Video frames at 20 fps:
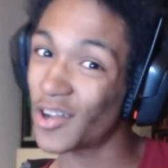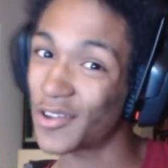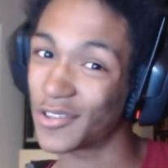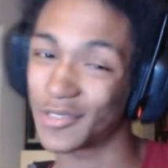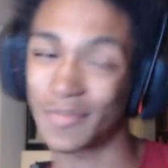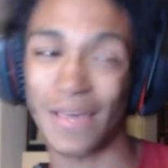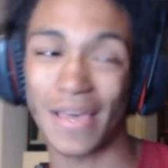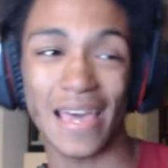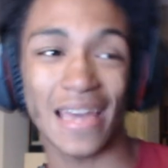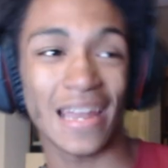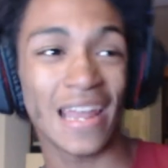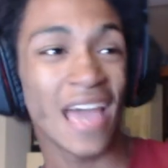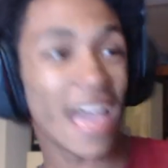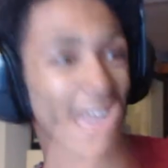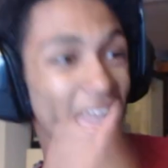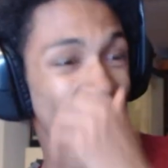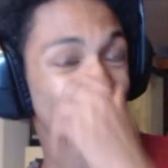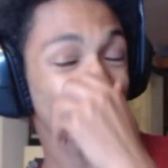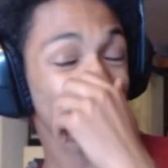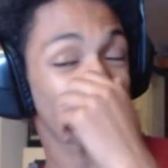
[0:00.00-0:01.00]
man.
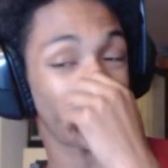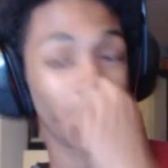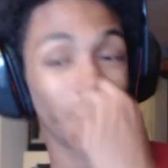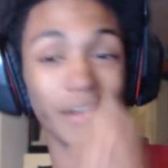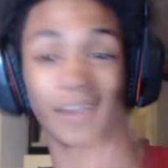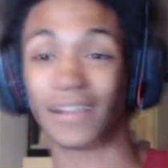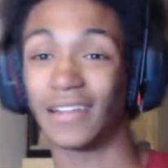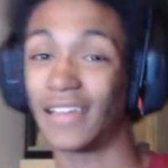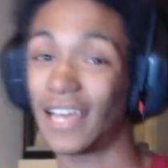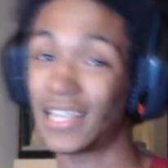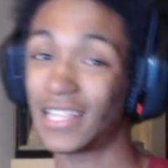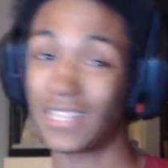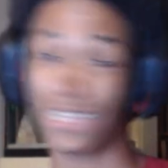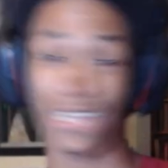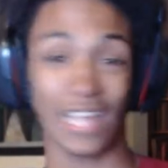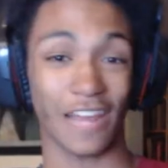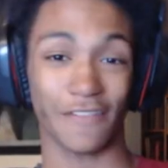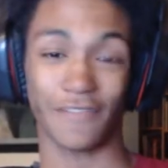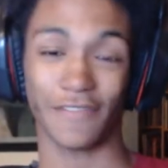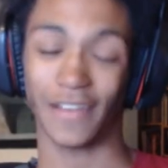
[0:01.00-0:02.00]
It's fun. It's a lot
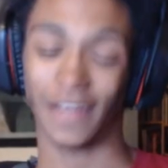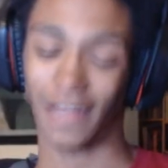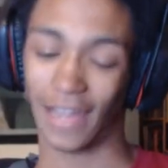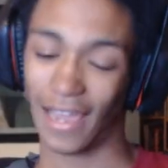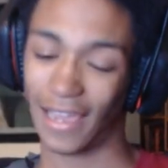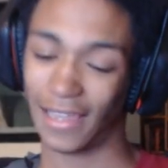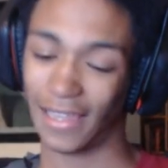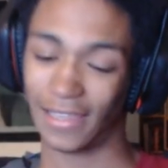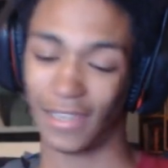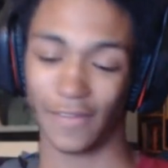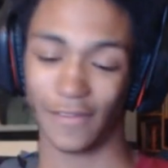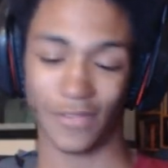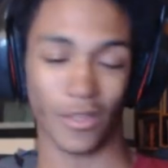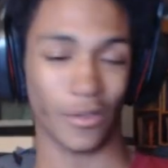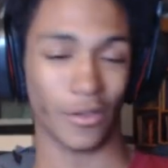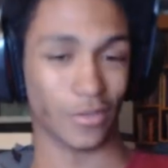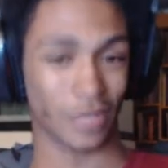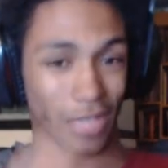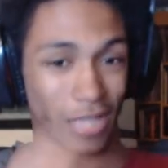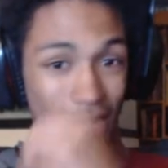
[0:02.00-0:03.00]
of fun. I love
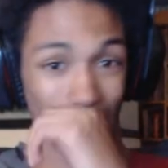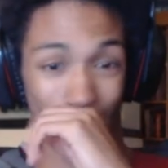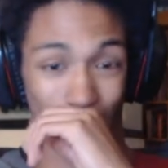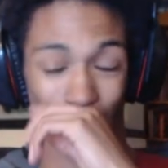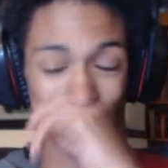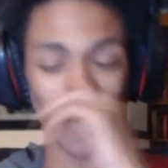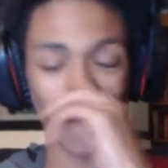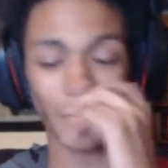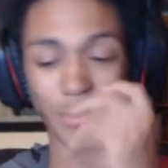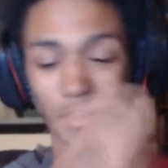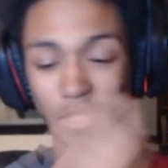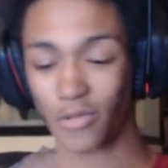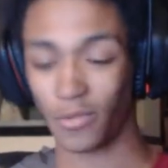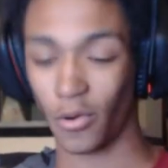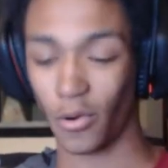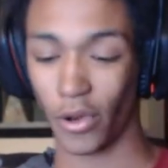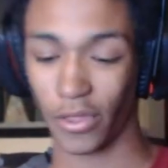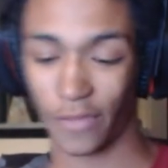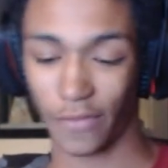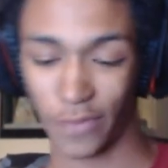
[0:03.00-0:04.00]
those, and I'll probably do more
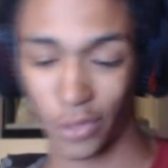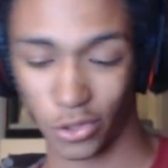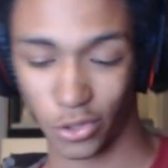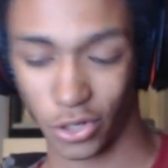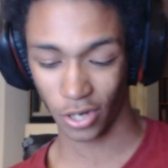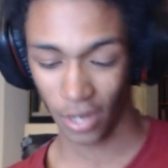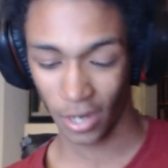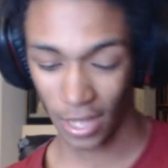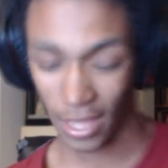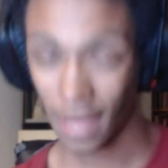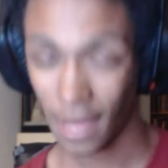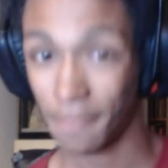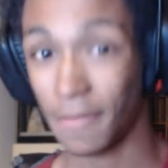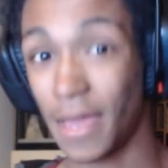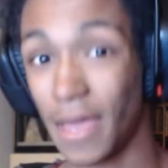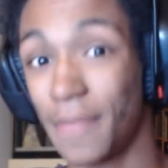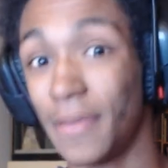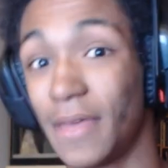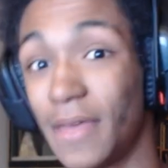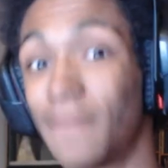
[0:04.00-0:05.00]
in the future.
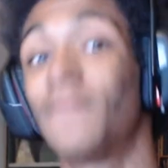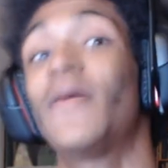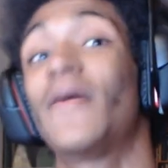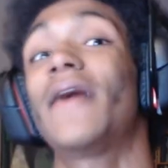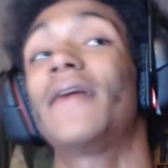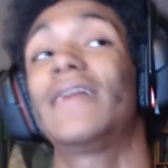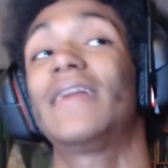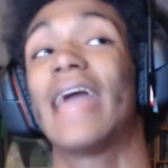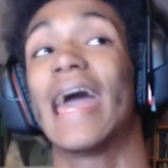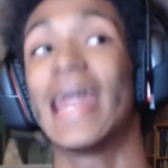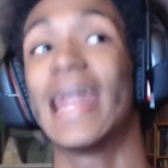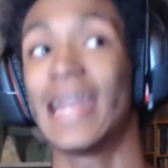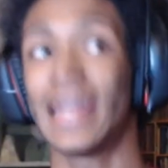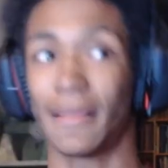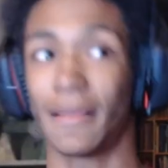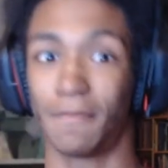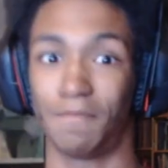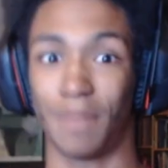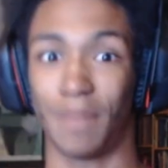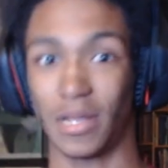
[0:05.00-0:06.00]
Maybe my editing
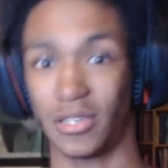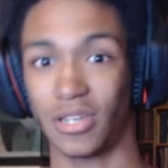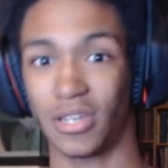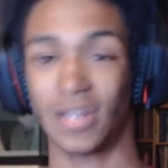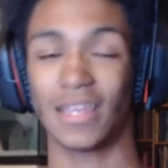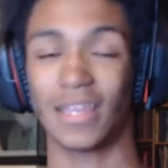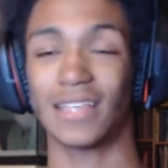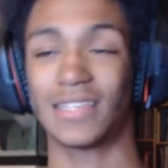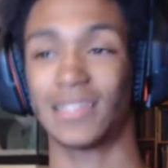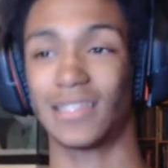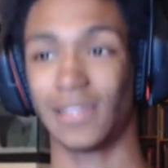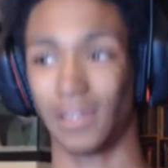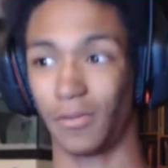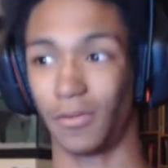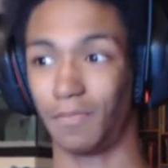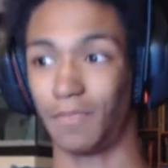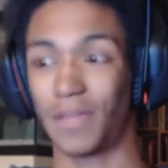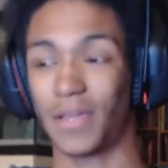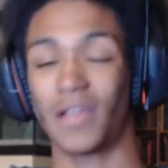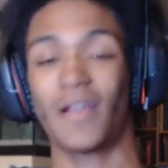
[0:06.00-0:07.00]
budget gets a little
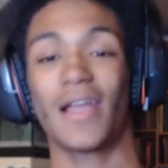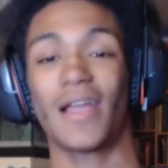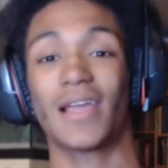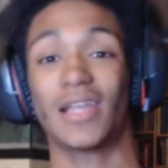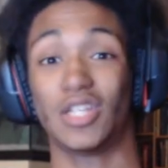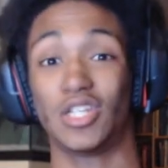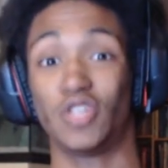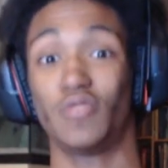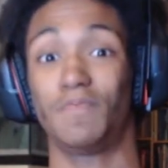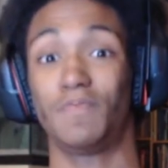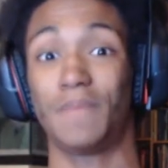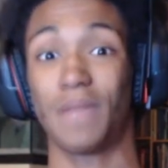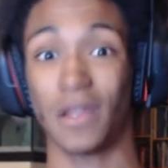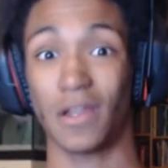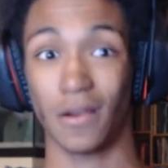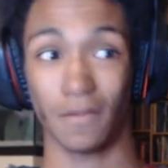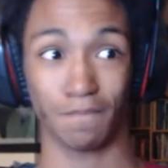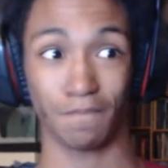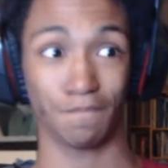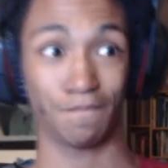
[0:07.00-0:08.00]
bigger. I can do bigger
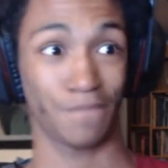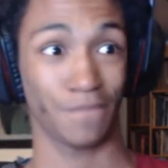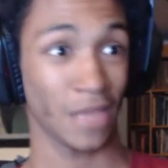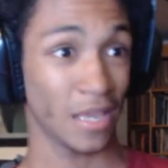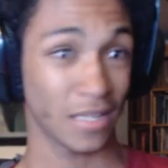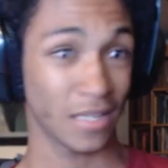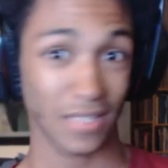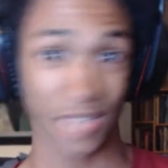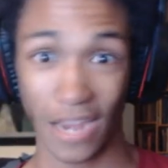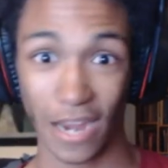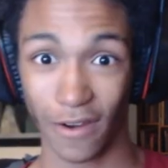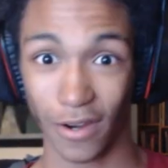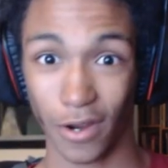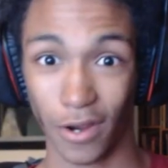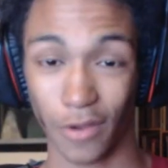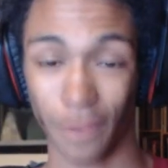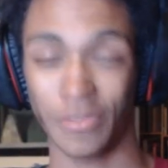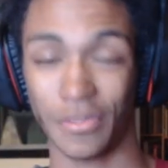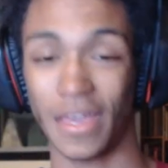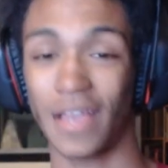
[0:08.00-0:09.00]
and scarier
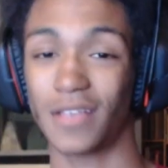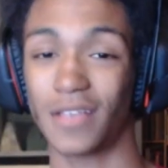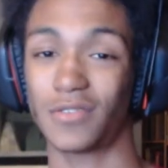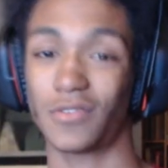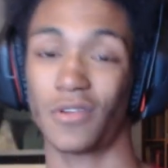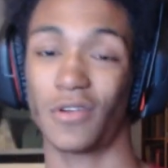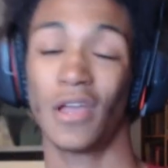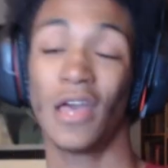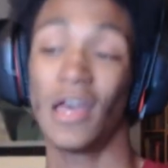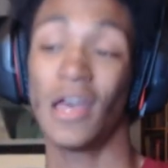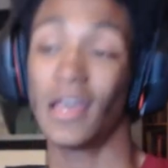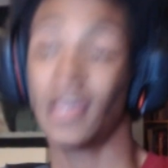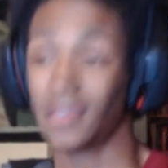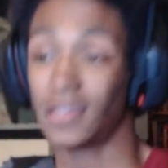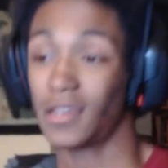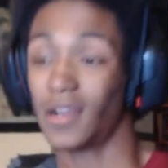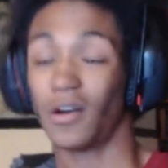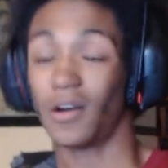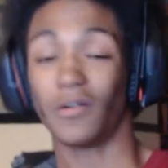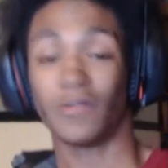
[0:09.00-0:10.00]
things, or
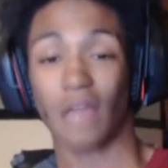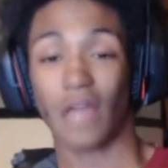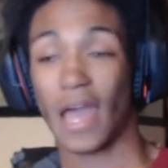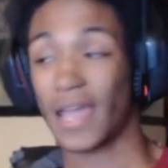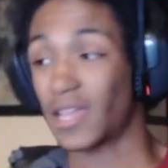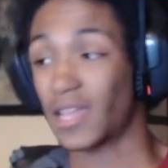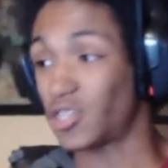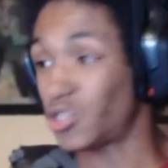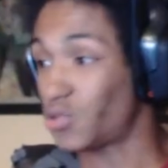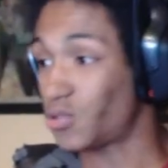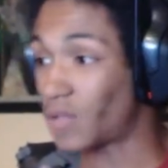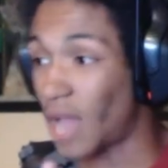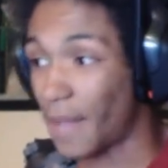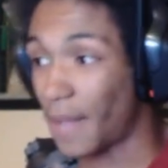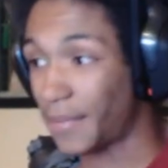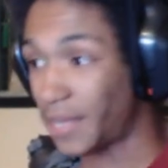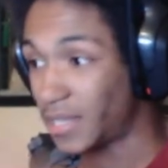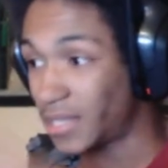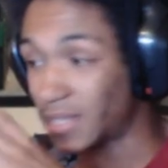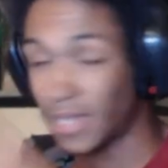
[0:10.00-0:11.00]
I can do
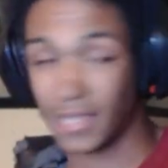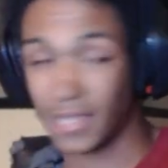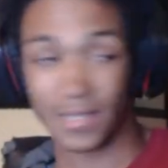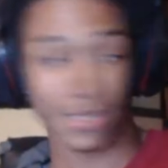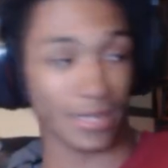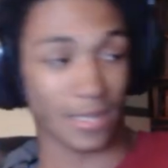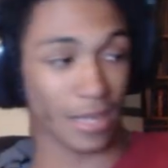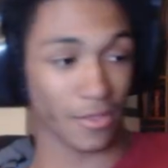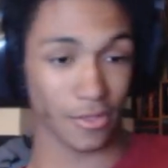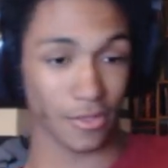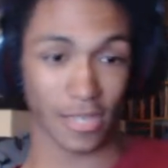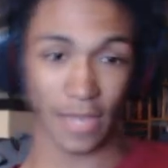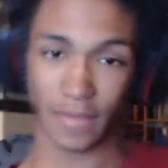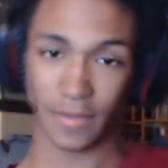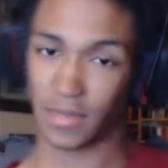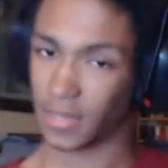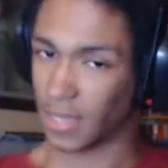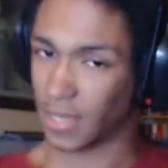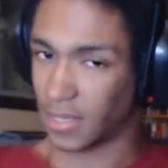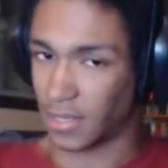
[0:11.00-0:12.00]
comedy skits and other types of
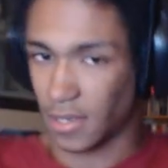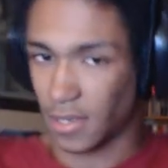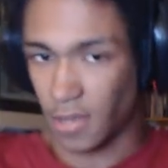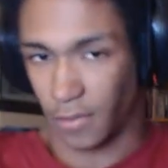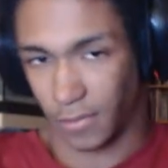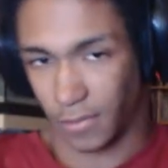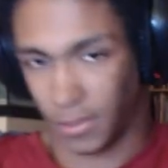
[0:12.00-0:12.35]
skits too. So,